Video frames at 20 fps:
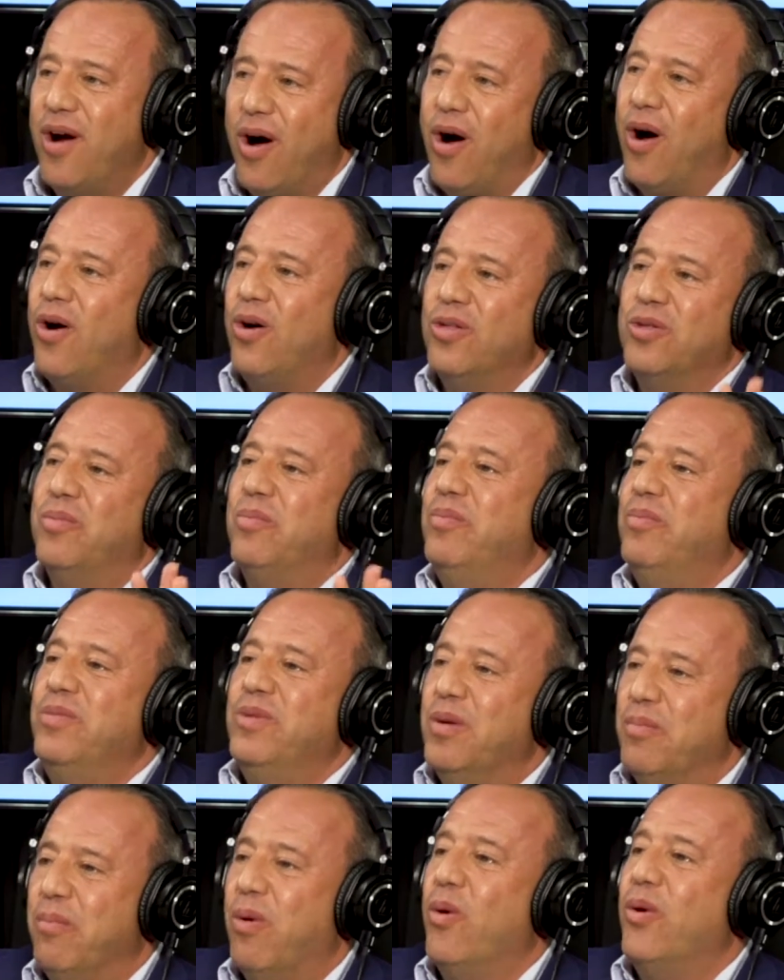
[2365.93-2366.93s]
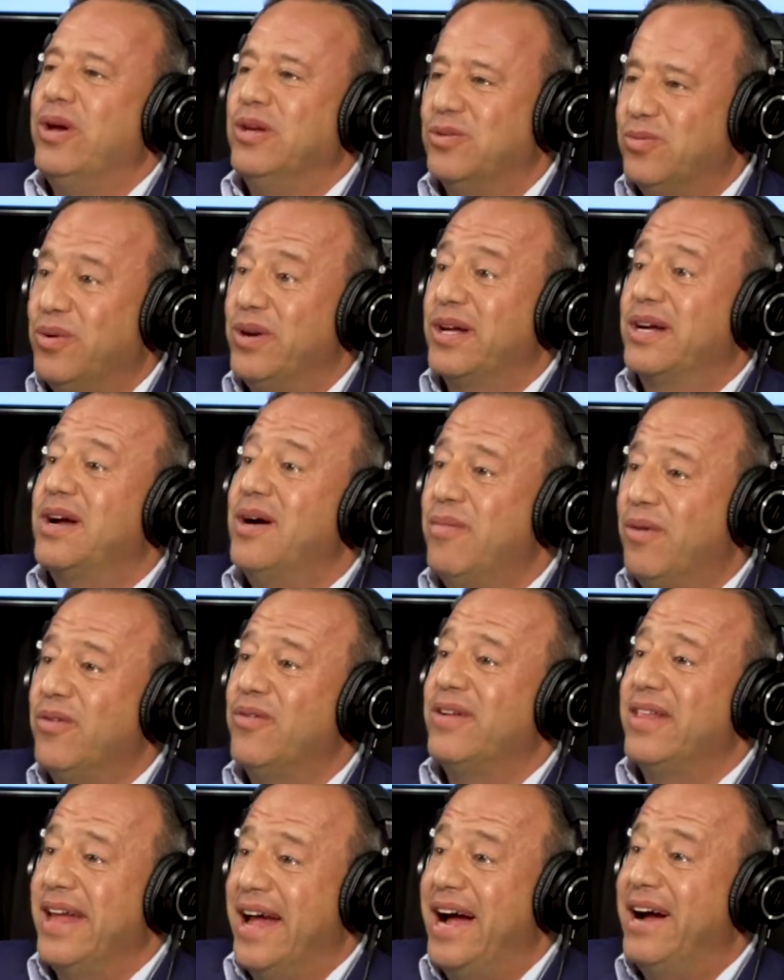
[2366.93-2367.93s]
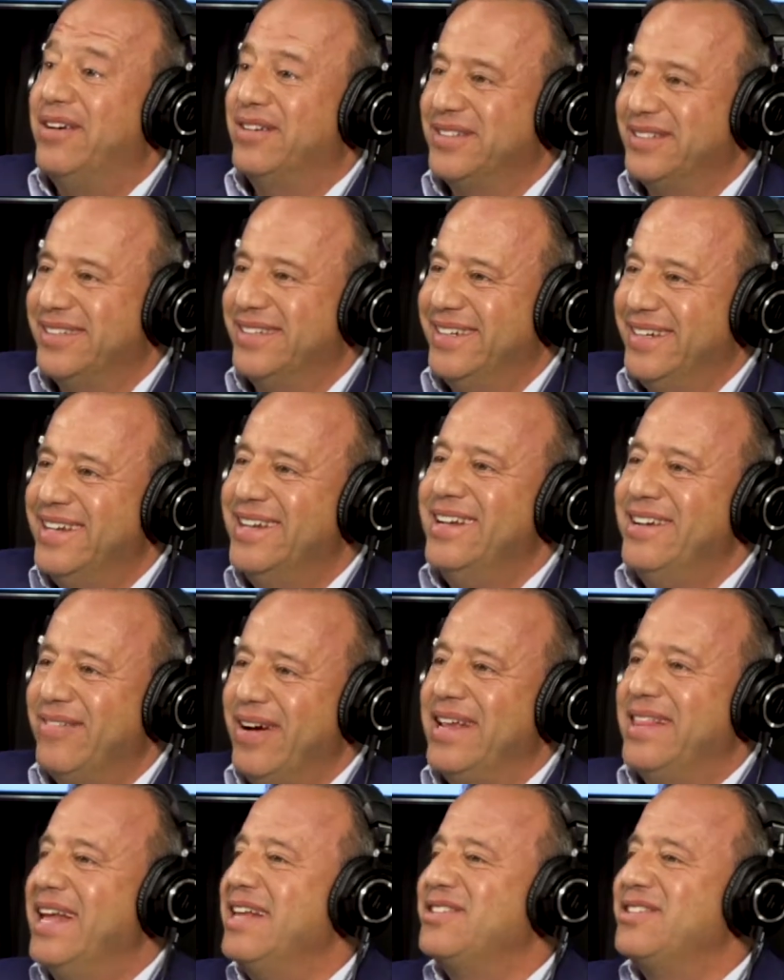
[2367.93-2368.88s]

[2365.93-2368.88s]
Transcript: All the, the boys want to come over to the house. Yeah. Right?